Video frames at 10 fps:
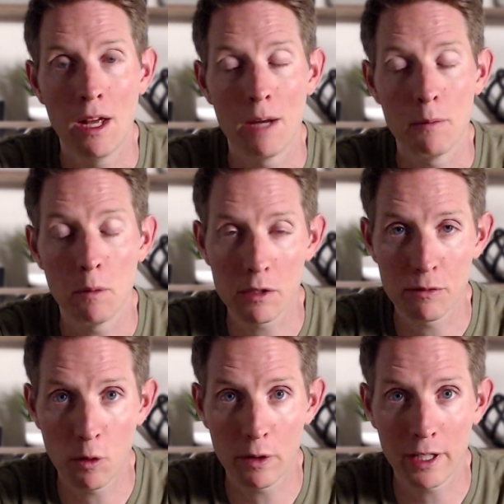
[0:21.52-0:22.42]
I'm almost
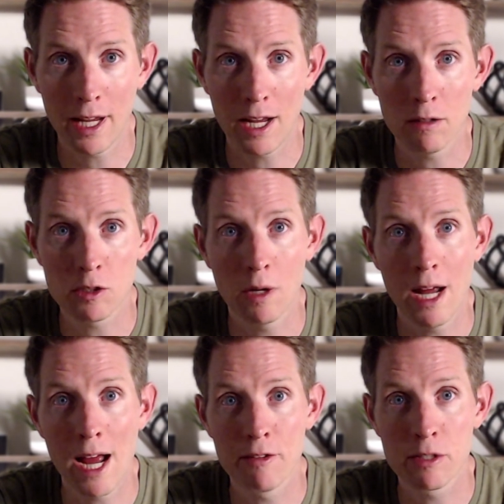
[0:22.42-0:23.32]
40 now, so I
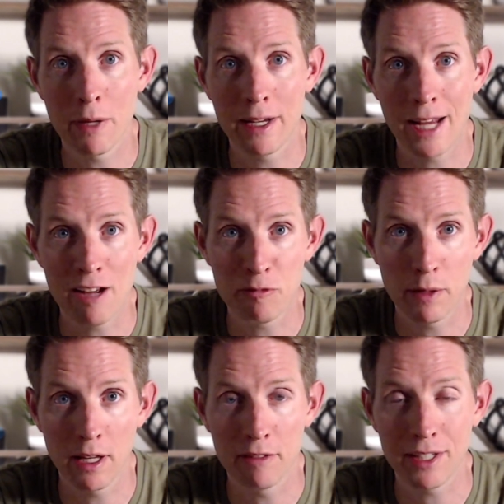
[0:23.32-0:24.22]
have spent half my
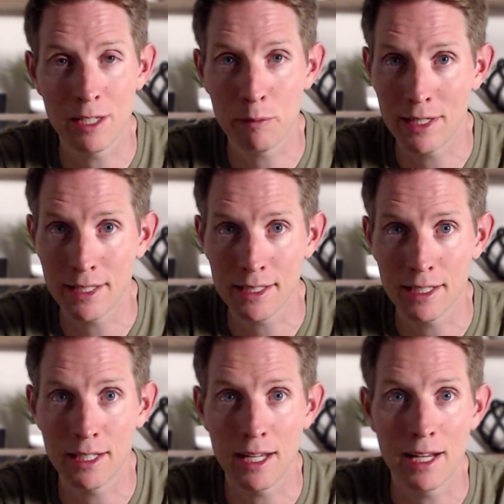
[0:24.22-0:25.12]
life in
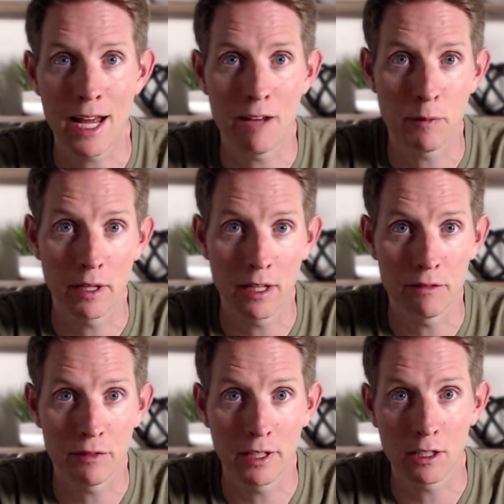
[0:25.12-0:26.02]
Penticton and half my
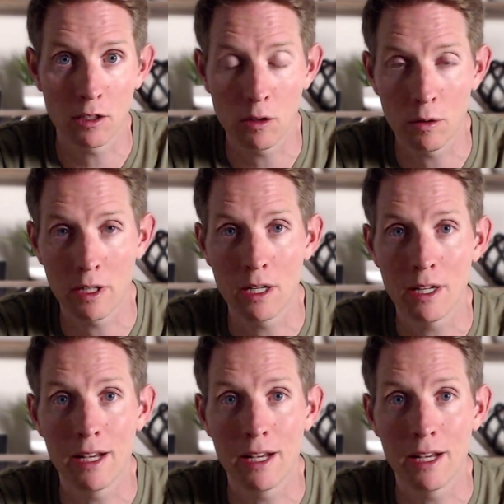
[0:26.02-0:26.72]
life in Kelowna,